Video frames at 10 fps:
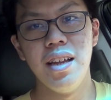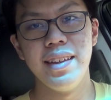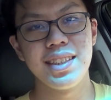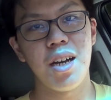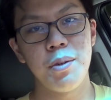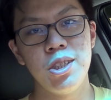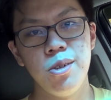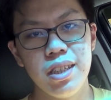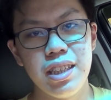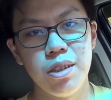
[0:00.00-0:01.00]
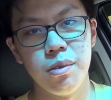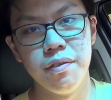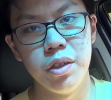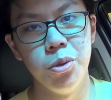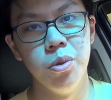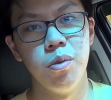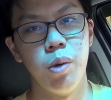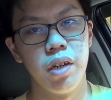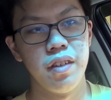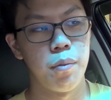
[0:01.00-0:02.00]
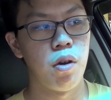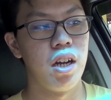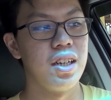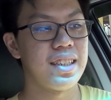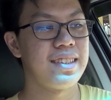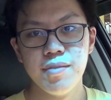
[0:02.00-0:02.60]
this opportunity to review one of their products.